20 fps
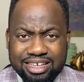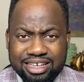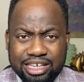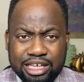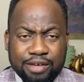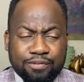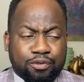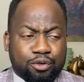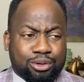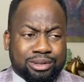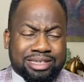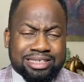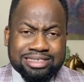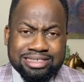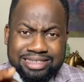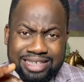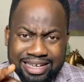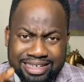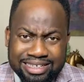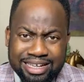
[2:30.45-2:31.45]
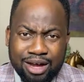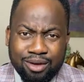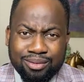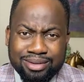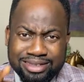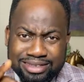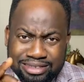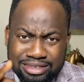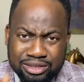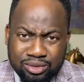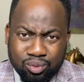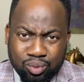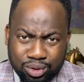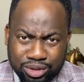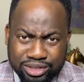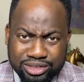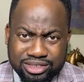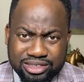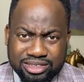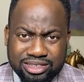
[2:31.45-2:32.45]
If you understand how listening
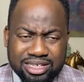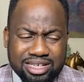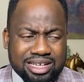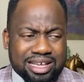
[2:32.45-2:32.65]
works